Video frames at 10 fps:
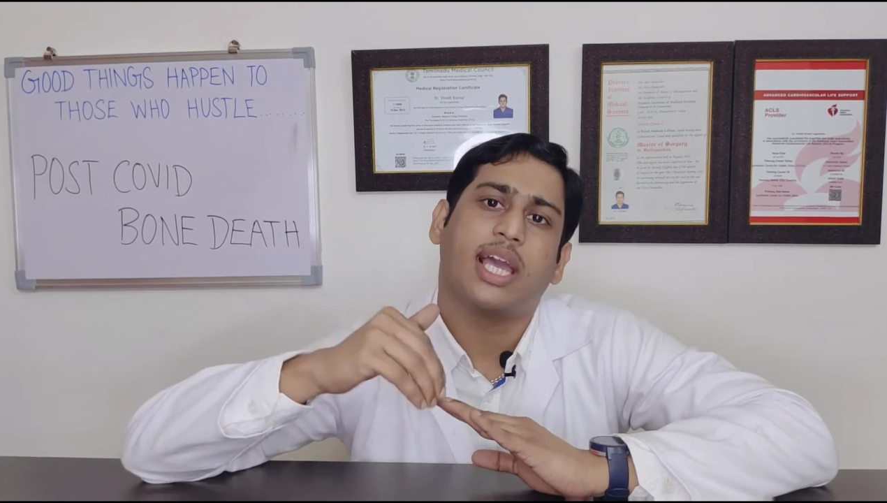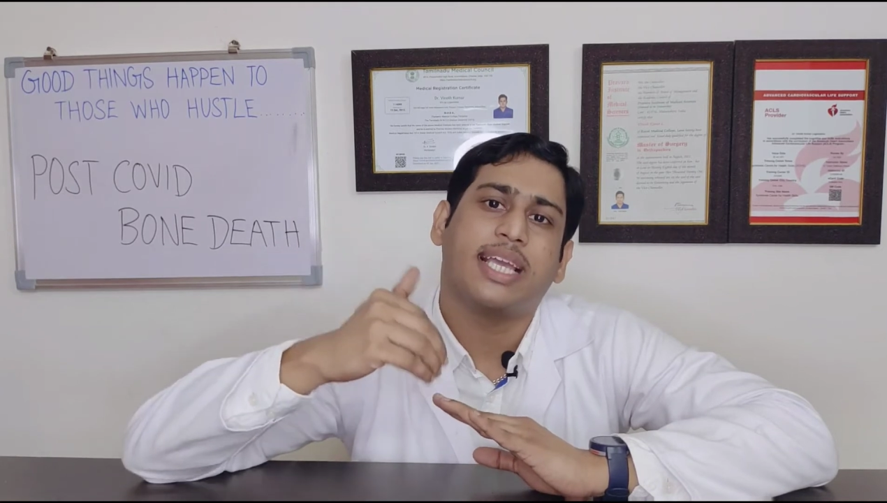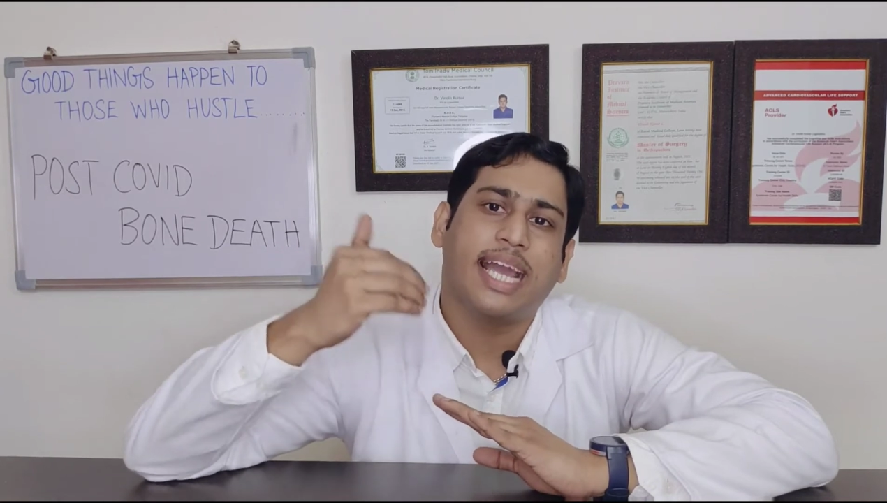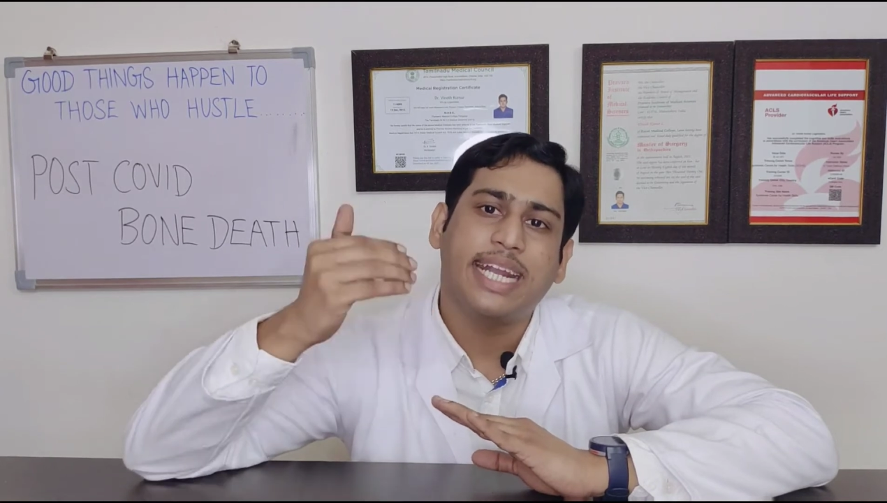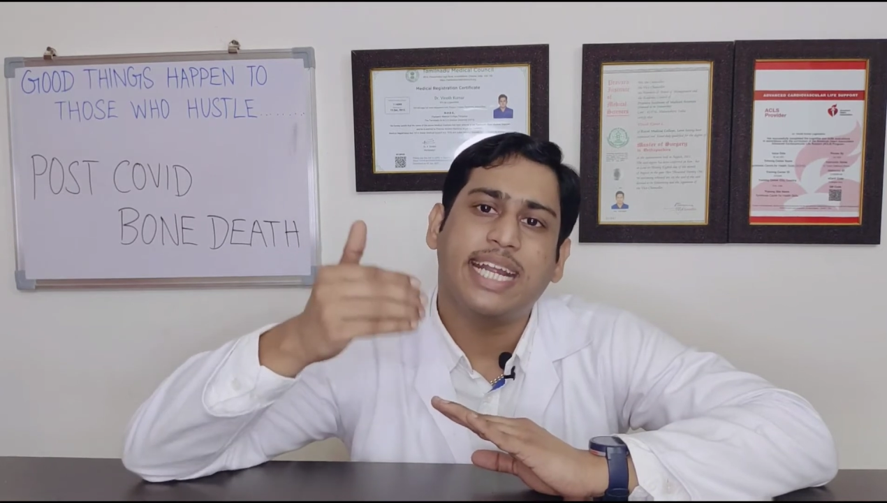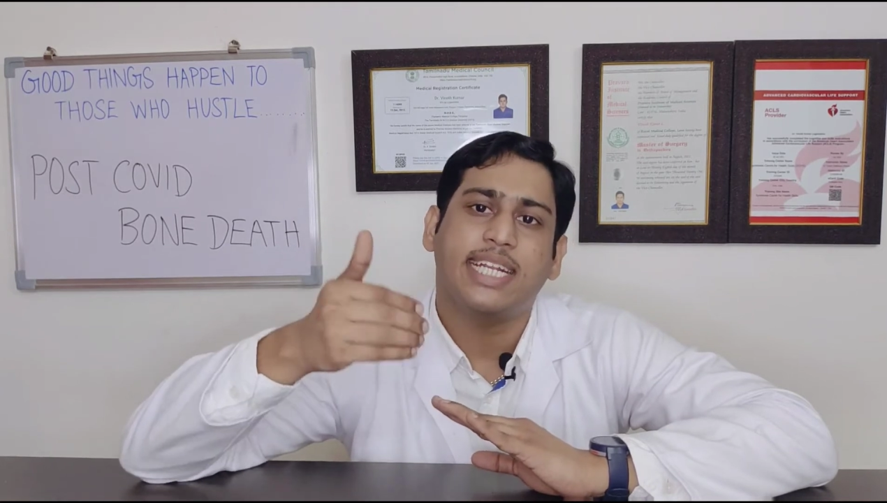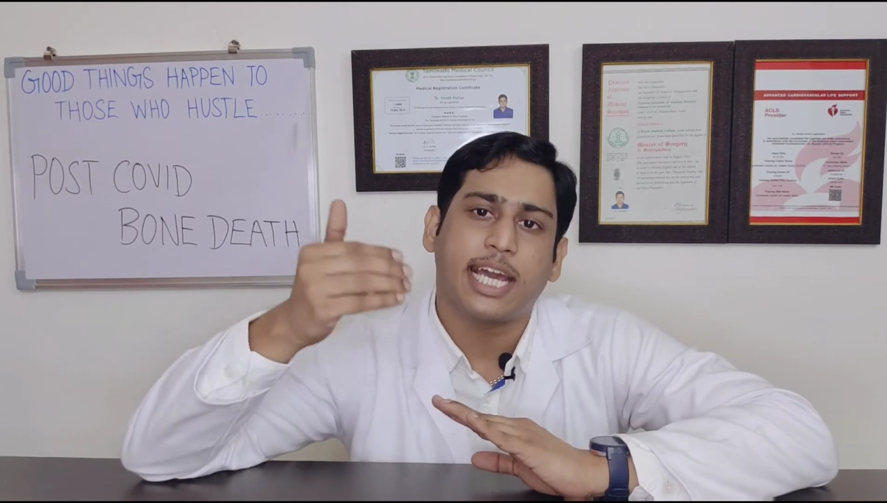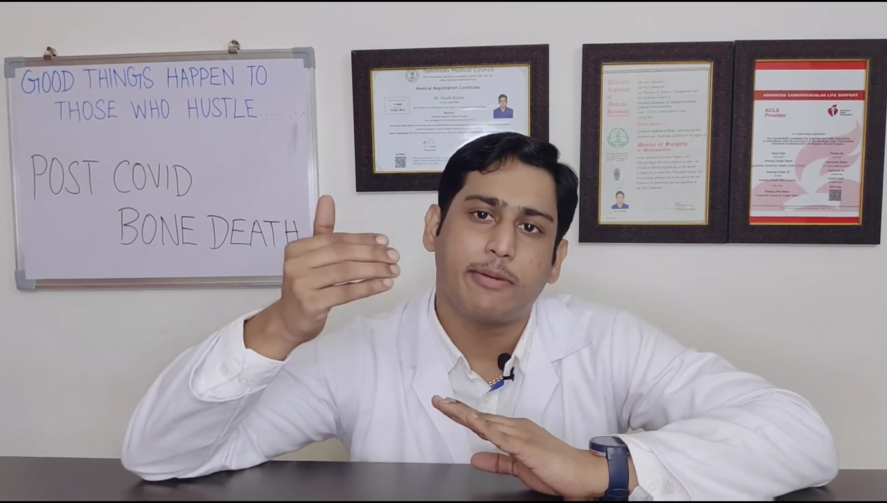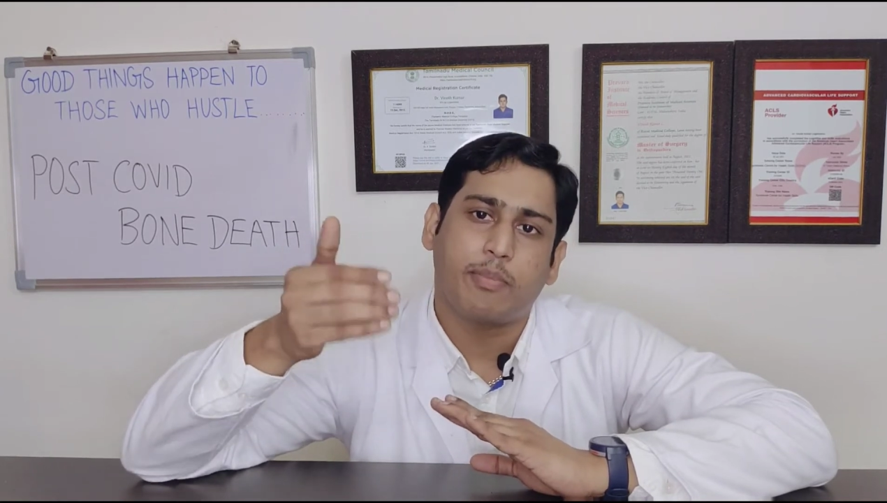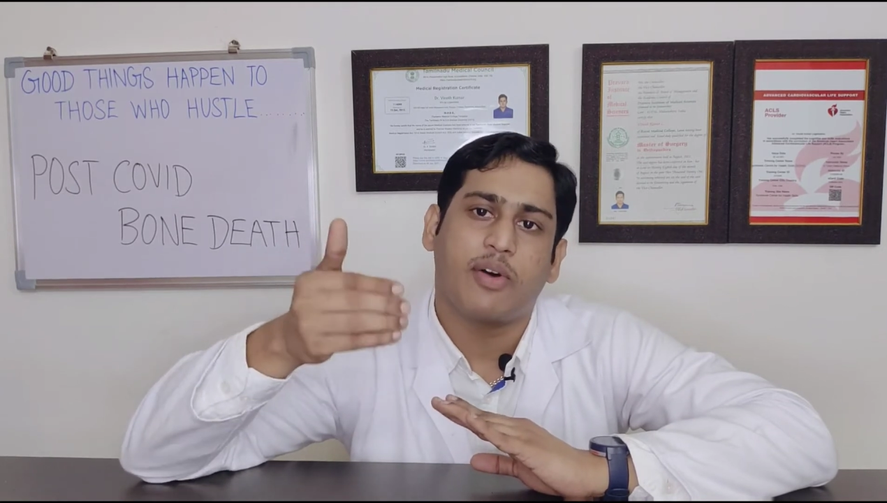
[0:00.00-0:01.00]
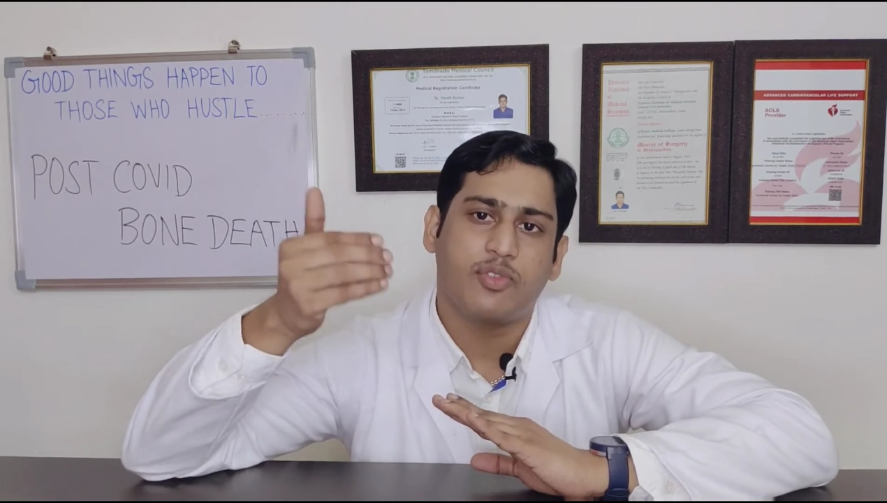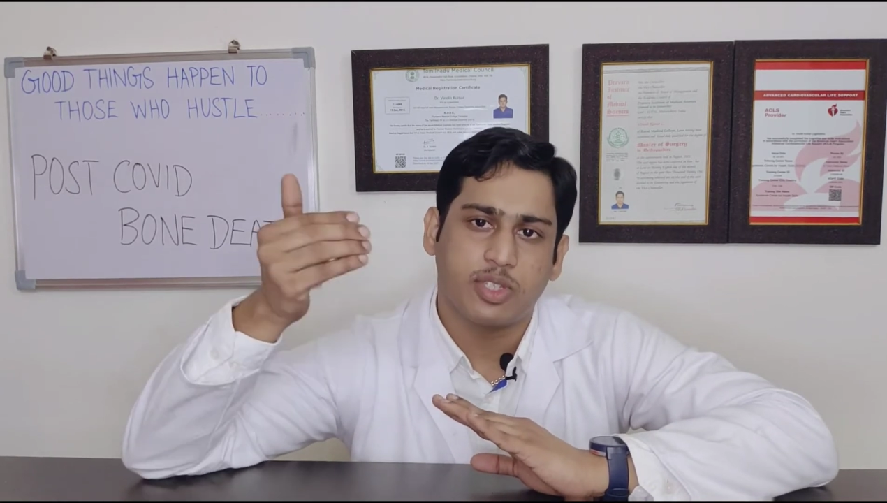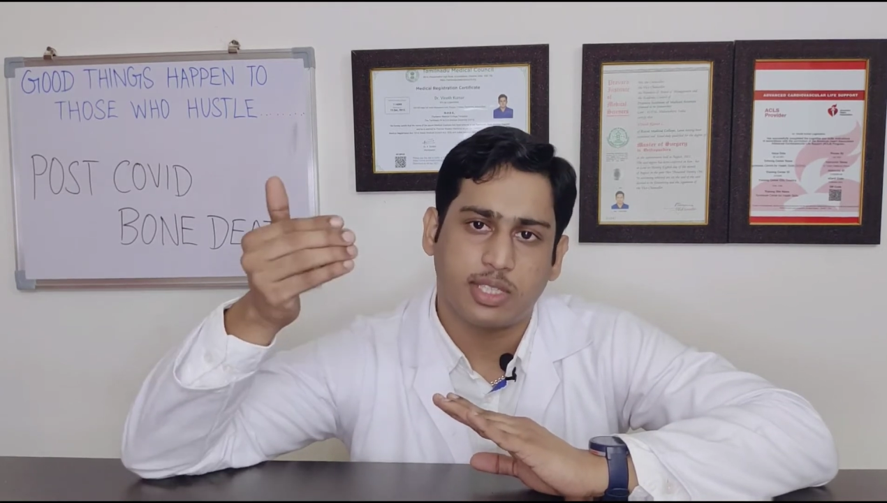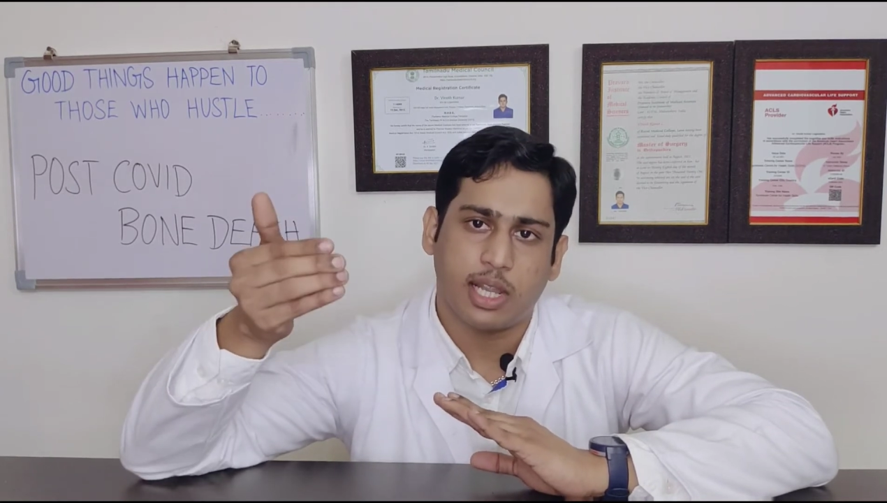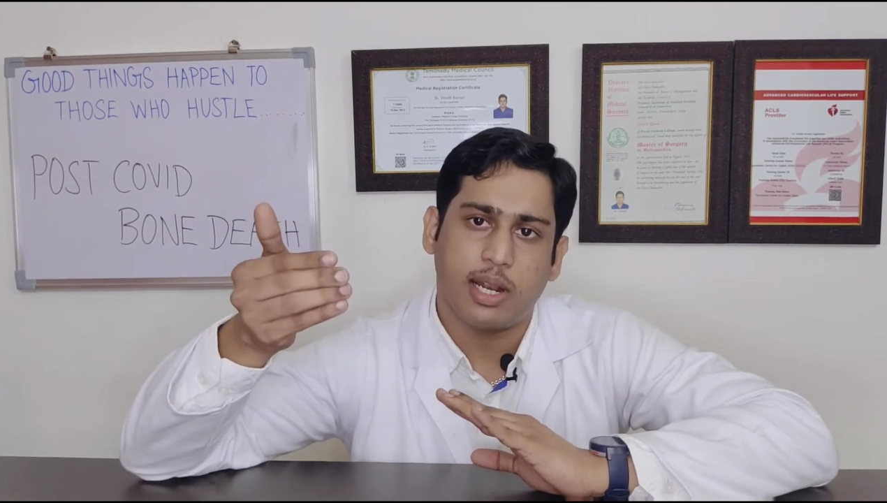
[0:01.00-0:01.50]
any type of
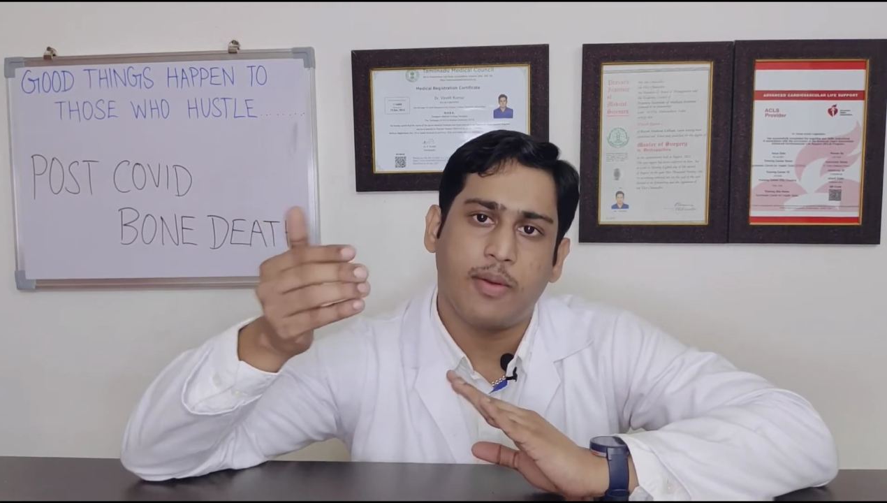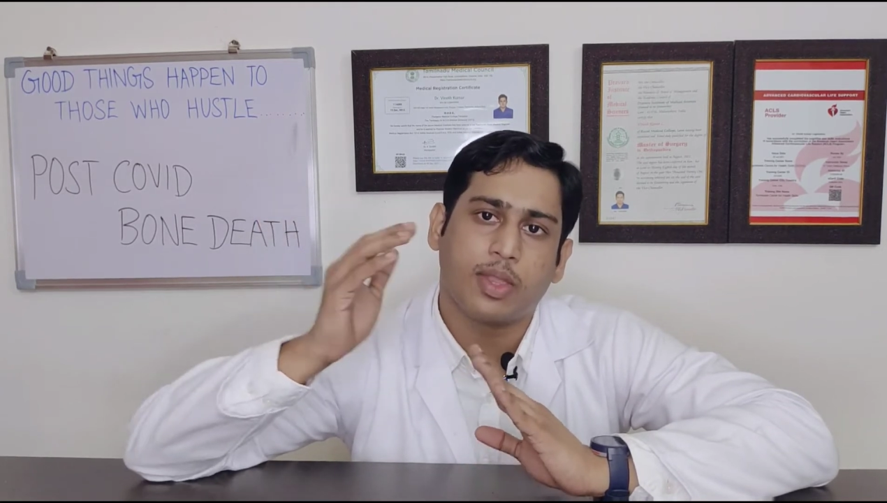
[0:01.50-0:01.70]
cell,